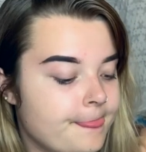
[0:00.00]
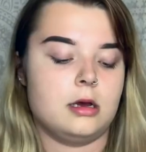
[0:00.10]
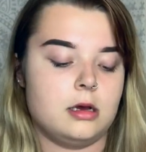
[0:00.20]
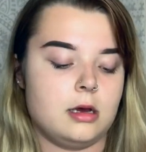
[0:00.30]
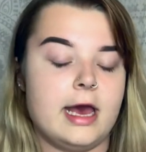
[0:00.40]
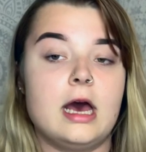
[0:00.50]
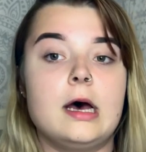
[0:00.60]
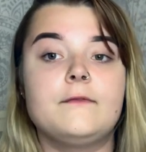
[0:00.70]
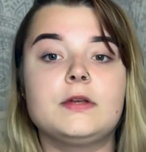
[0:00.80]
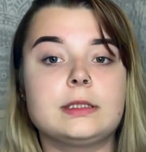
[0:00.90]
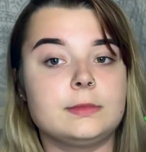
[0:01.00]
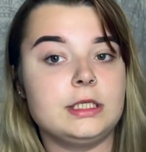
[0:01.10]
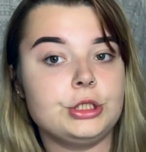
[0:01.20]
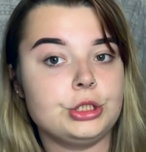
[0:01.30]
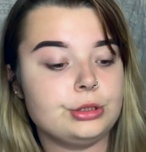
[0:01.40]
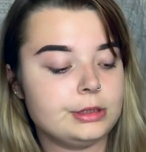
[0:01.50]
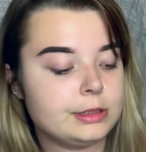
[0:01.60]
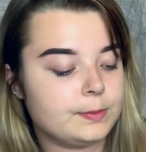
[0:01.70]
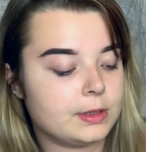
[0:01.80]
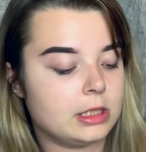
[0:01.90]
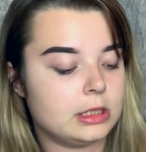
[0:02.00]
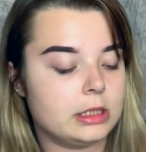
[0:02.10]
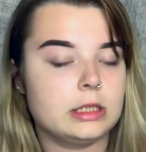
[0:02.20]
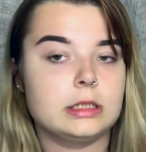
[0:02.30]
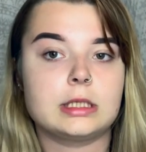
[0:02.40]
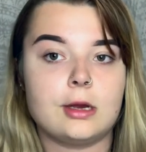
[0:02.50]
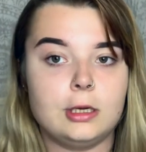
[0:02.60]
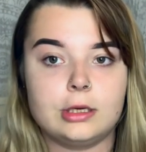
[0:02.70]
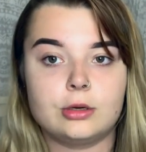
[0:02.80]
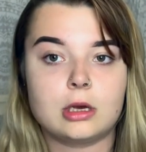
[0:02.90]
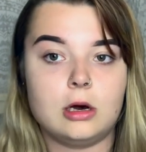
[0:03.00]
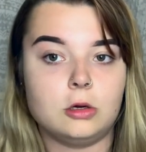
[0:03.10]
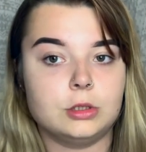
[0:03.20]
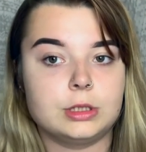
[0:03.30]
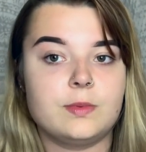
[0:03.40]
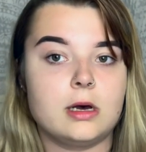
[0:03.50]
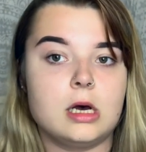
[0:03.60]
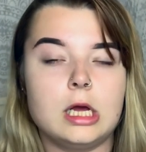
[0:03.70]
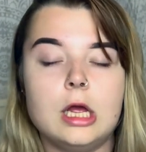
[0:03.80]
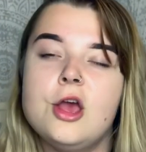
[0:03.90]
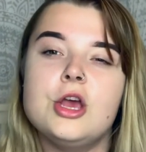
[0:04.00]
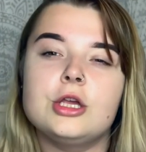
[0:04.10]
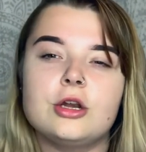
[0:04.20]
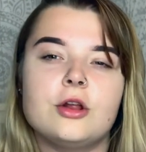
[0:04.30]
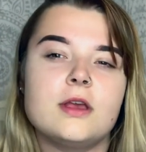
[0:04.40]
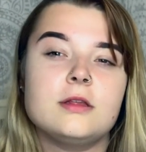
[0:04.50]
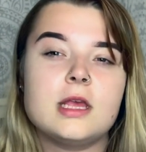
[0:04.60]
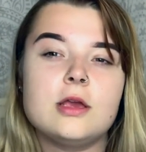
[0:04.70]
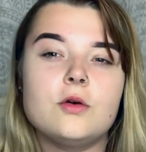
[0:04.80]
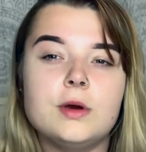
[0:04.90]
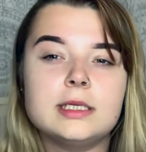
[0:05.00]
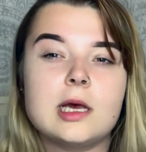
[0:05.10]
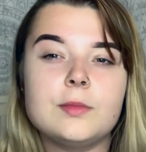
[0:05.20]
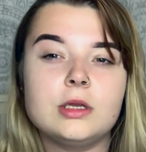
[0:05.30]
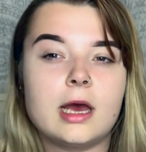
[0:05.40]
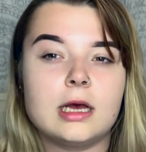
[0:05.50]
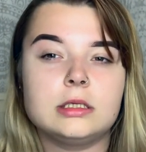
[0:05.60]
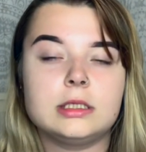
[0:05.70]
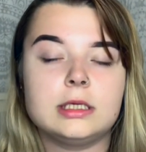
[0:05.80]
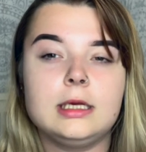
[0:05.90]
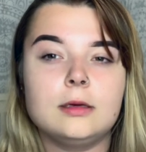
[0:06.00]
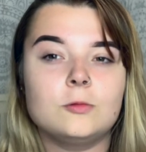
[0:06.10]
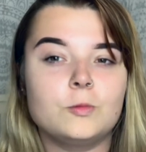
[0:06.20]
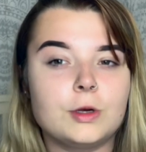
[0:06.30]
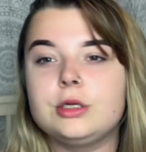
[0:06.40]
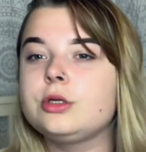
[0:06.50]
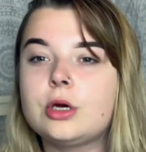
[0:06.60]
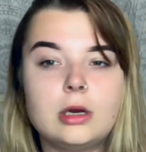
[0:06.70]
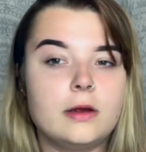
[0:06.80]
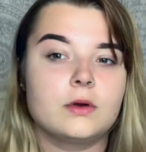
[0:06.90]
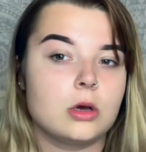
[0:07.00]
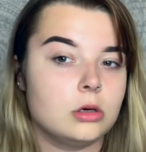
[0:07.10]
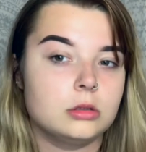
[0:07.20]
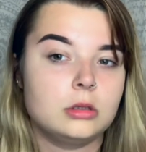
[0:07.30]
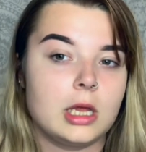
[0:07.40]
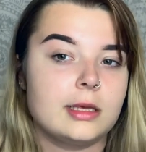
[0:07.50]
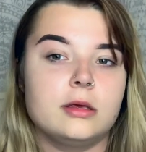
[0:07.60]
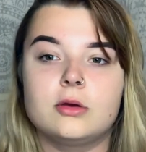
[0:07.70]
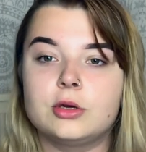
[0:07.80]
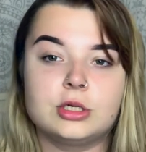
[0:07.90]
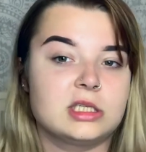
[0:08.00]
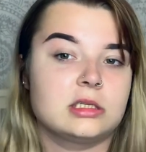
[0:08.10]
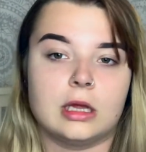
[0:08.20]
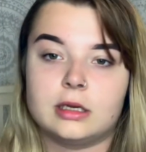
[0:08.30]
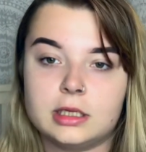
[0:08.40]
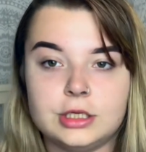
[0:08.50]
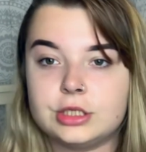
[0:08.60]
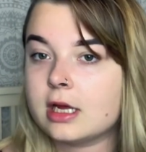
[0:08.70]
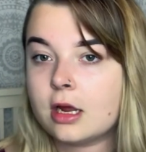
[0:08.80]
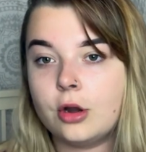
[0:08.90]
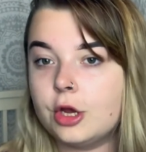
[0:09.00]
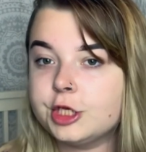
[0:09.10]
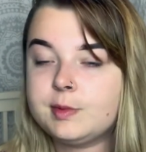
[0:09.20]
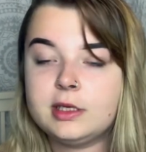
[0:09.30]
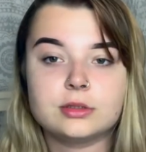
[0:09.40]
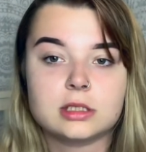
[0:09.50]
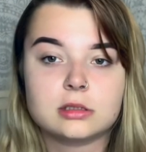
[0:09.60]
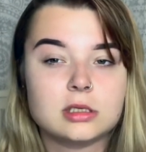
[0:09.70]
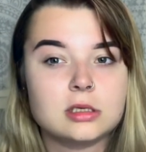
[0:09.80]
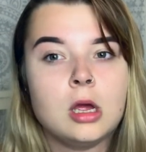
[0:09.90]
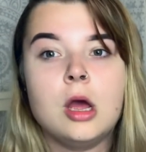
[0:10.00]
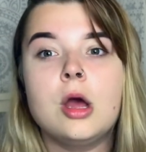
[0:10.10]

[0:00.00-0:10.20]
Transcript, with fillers: Uh, I have some tissues because I currently got a cold, but you know, they, they always come in handy when you don't have a cold. Like, you could just suddenly just get a nosebleed or something.